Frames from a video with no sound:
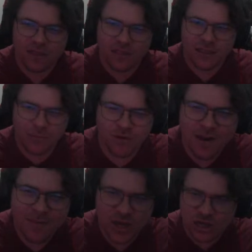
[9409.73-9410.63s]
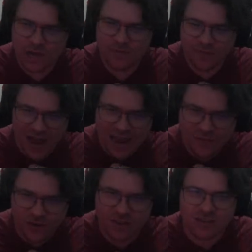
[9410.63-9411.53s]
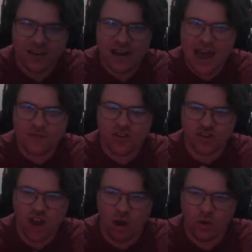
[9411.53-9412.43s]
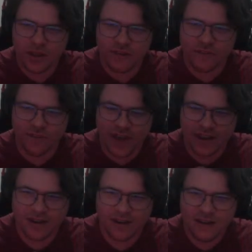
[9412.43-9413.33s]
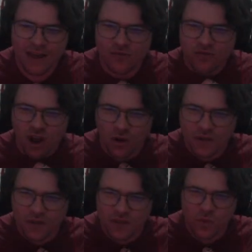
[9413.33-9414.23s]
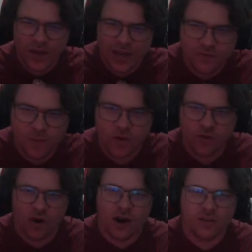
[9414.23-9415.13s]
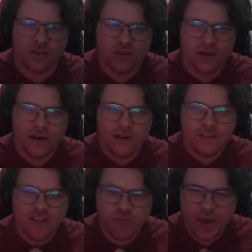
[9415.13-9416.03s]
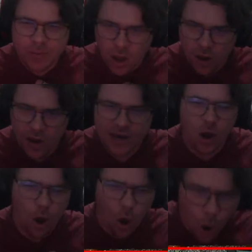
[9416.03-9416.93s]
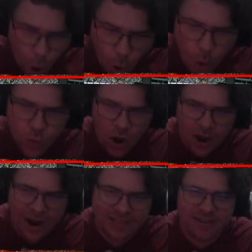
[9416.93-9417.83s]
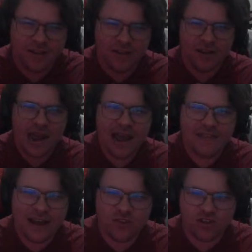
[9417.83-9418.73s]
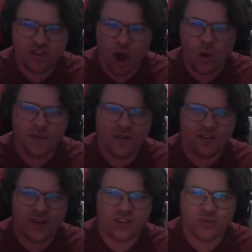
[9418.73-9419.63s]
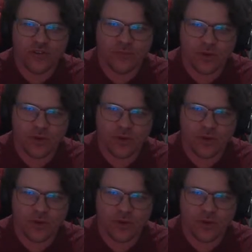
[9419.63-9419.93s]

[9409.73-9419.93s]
The premiership favourites have stolen defeat, have stolen this win from the Crows. They've been behind all night and they've stolen this victory from the